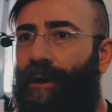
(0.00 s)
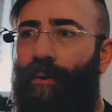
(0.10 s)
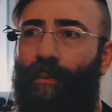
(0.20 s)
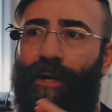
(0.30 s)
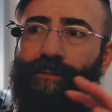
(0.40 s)

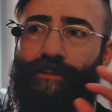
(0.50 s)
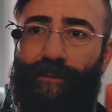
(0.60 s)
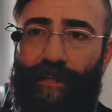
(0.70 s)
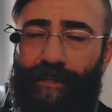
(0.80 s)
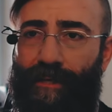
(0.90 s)
Once you
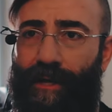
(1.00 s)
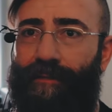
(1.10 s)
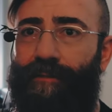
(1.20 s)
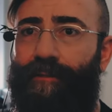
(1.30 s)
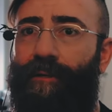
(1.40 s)
did
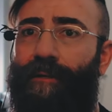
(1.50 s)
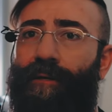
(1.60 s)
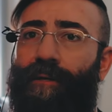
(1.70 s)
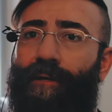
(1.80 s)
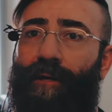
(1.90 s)
that,
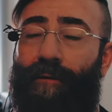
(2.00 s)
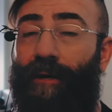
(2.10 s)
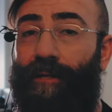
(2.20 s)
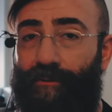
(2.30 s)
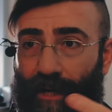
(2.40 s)

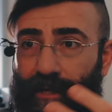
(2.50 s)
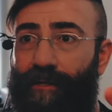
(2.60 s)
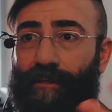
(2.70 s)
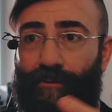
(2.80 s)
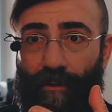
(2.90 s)
by
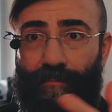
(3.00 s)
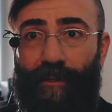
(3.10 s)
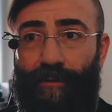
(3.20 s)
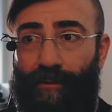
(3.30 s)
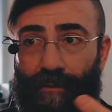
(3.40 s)
dragging and
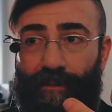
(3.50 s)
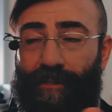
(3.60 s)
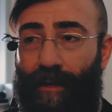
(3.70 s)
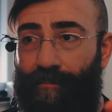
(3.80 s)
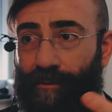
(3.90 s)
dropping your
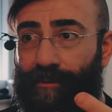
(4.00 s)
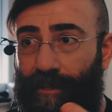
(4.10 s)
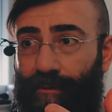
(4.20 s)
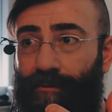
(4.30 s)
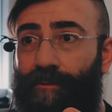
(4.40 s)
samples
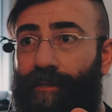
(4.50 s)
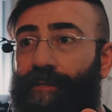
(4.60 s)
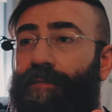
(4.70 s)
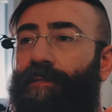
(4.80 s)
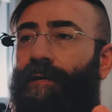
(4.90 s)
into
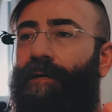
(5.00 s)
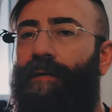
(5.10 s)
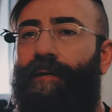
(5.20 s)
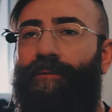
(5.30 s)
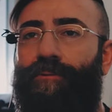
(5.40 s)
this
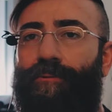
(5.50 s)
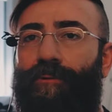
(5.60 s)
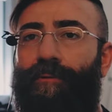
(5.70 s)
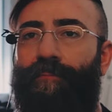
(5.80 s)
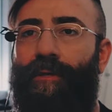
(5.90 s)

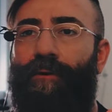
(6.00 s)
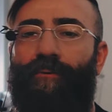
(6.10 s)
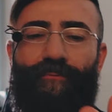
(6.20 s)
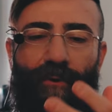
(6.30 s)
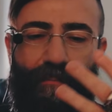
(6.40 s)
tool
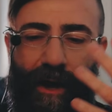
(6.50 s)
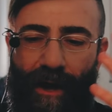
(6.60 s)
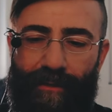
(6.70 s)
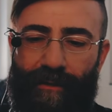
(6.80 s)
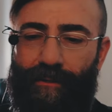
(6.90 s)
from
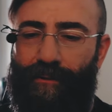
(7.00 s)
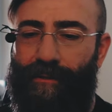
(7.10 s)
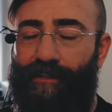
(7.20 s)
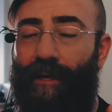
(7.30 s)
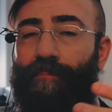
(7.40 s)
either
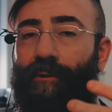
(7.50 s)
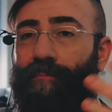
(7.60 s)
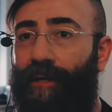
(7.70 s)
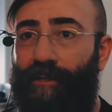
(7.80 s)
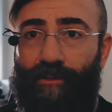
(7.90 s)
your sample
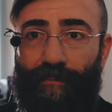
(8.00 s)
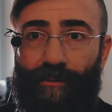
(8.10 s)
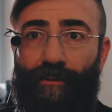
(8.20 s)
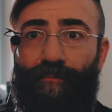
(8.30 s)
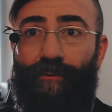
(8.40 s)

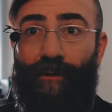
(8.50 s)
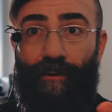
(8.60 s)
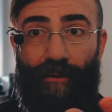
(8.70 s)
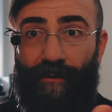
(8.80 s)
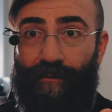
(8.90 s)
management software
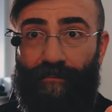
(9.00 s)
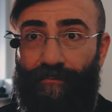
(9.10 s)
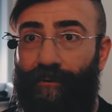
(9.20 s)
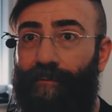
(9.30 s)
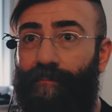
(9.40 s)
or even
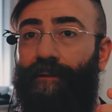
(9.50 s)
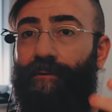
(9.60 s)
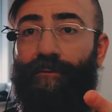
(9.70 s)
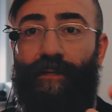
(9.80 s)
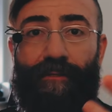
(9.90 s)
from
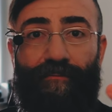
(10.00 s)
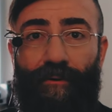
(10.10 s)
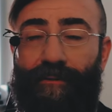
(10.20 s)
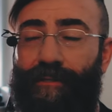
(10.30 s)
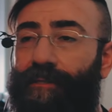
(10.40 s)
Kontakt's
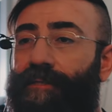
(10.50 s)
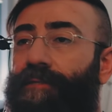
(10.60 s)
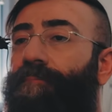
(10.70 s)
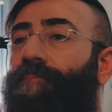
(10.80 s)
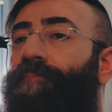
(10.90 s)
folder
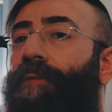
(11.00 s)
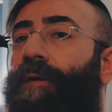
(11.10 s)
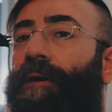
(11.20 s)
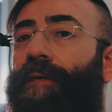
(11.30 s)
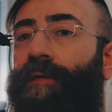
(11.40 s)
system,
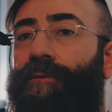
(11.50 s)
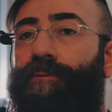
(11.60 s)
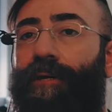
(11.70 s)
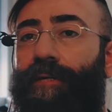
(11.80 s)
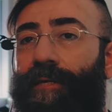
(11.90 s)
then
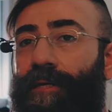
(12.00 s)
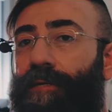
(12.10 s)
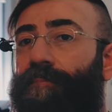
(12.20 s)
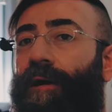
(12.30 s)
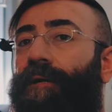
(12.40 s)
you can
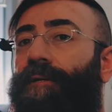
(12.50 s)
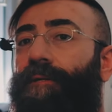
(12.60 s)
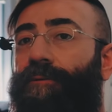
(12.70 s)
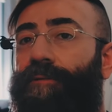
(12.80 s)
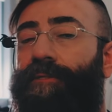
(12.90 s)
earmark
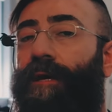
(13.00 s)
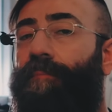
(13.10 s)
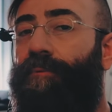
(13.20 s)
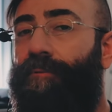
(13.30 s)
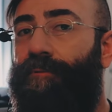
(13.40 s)
your
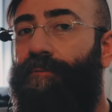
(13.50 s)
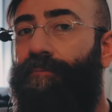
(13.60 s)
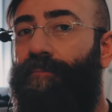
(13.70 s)
samples